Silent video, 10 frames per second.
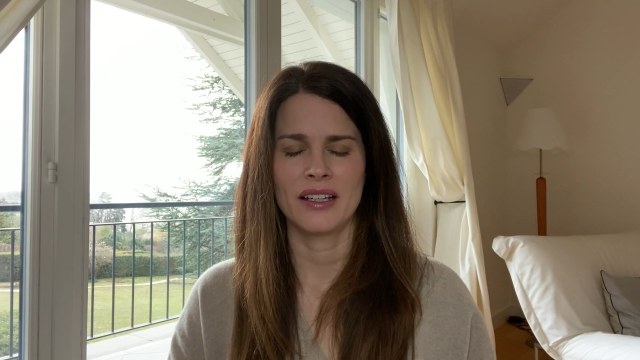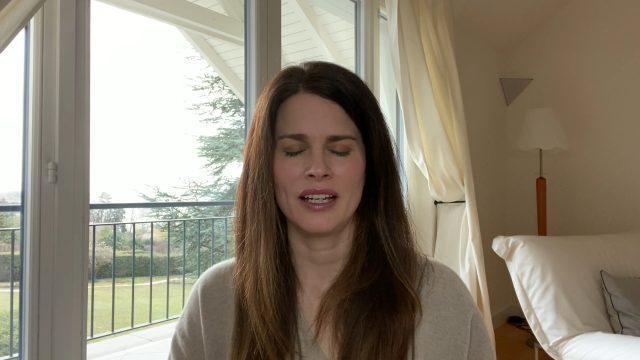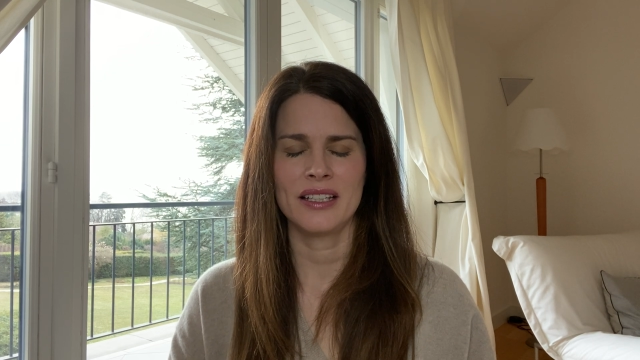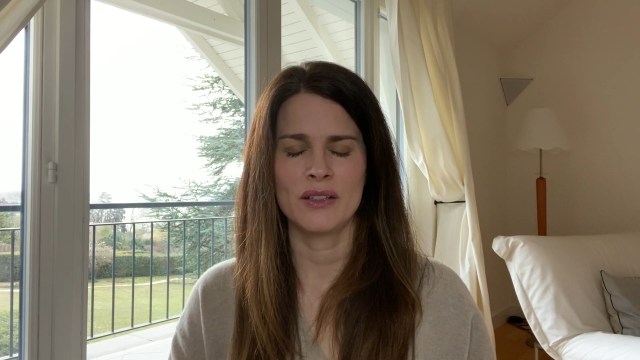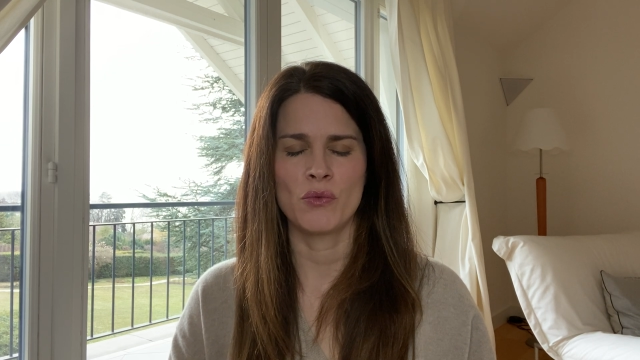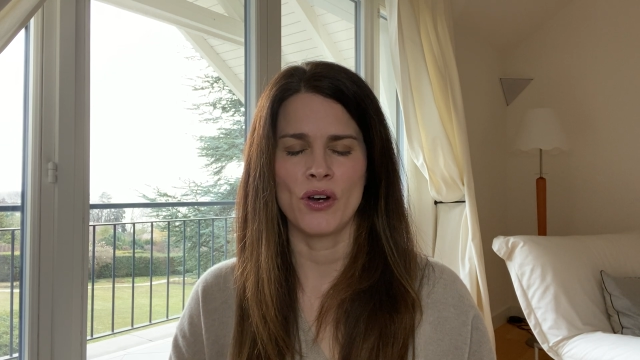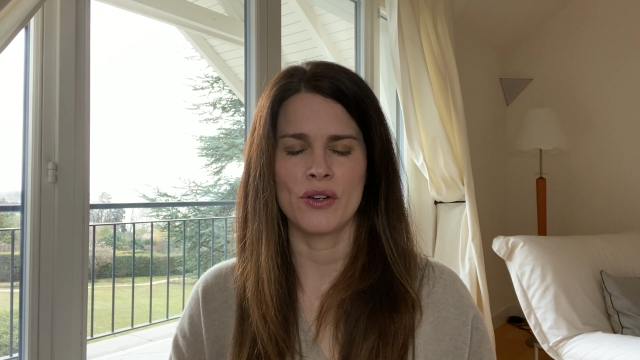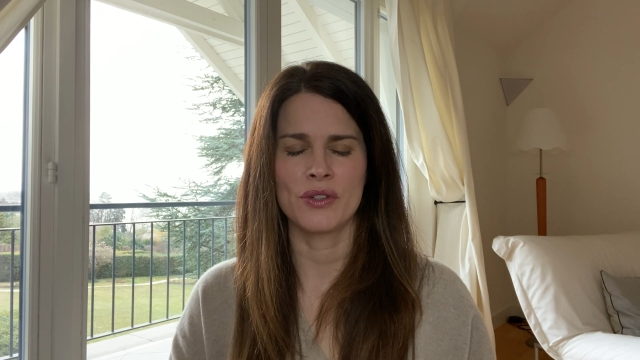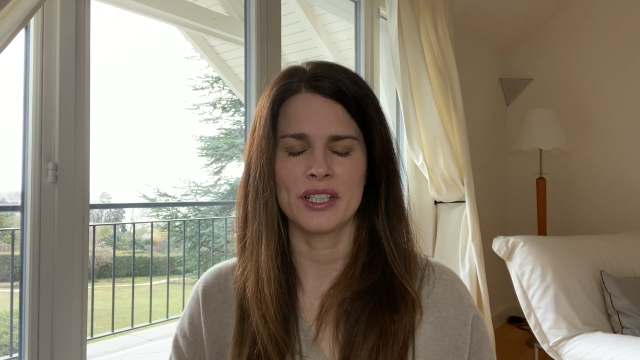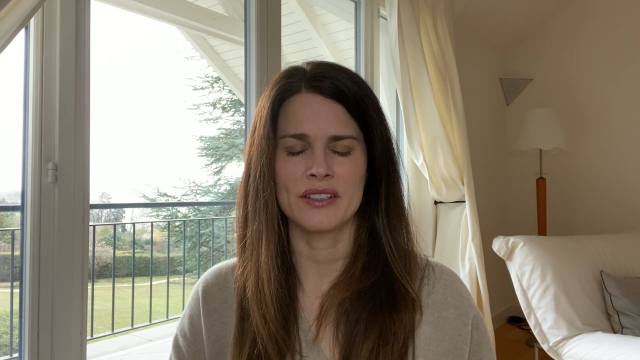any
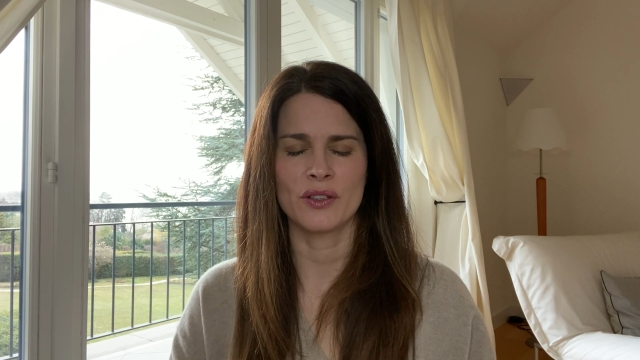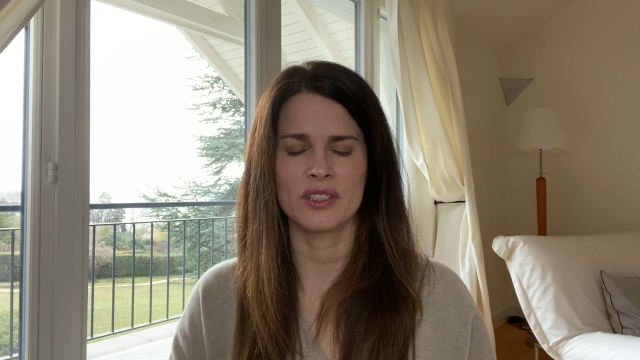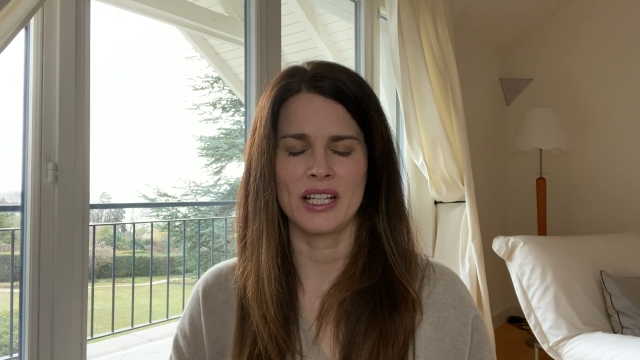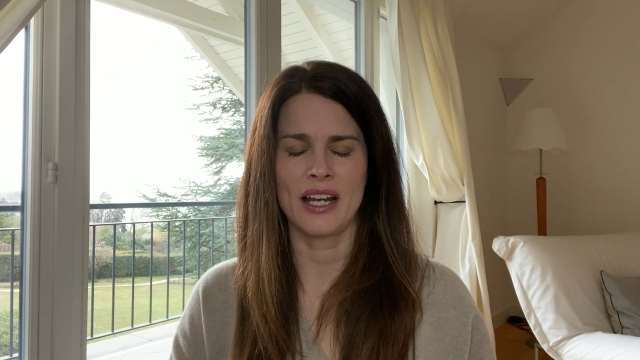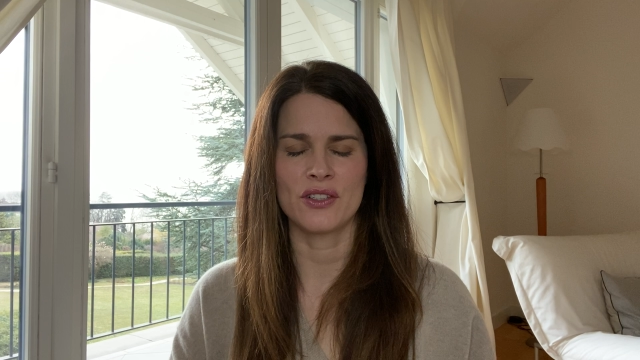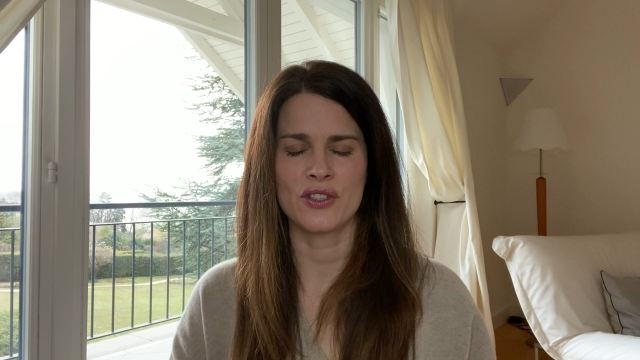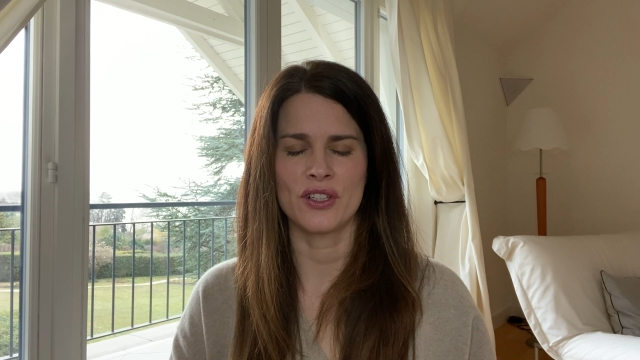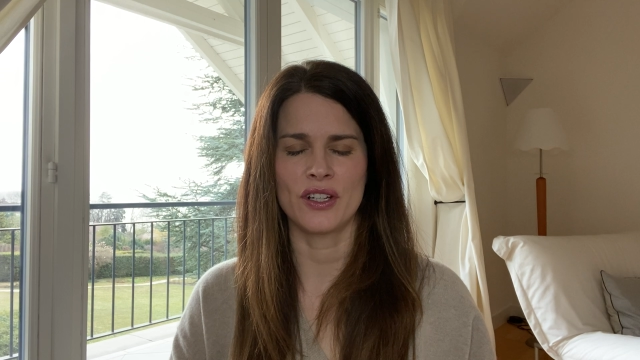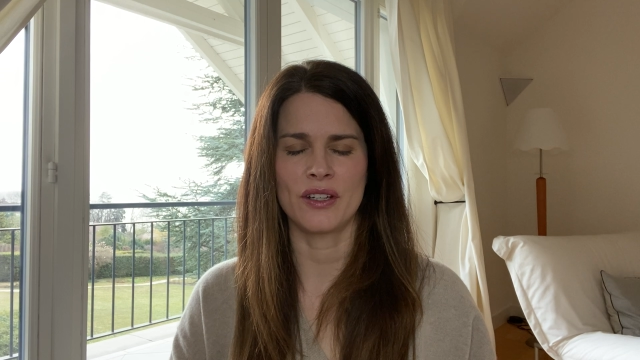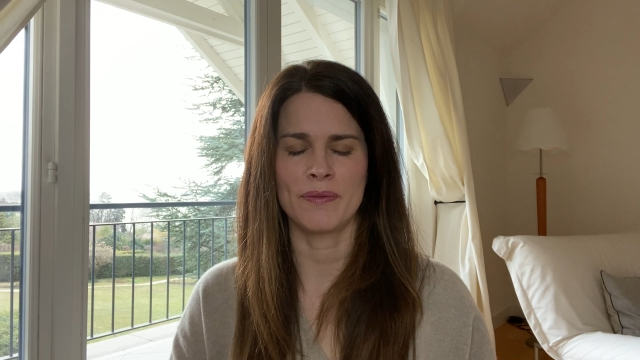worries or
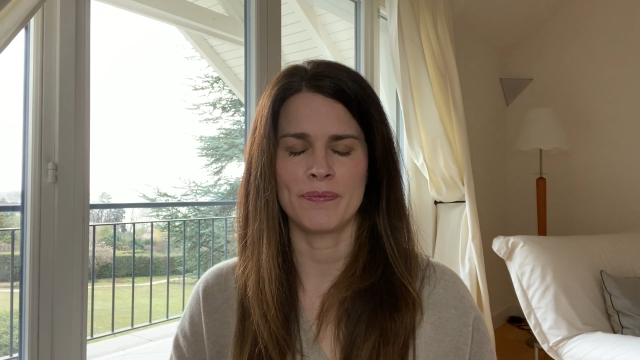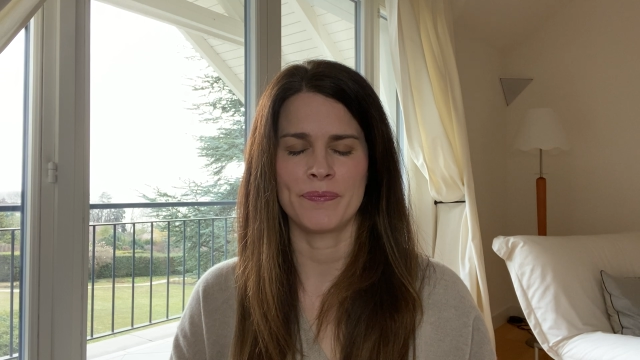tension.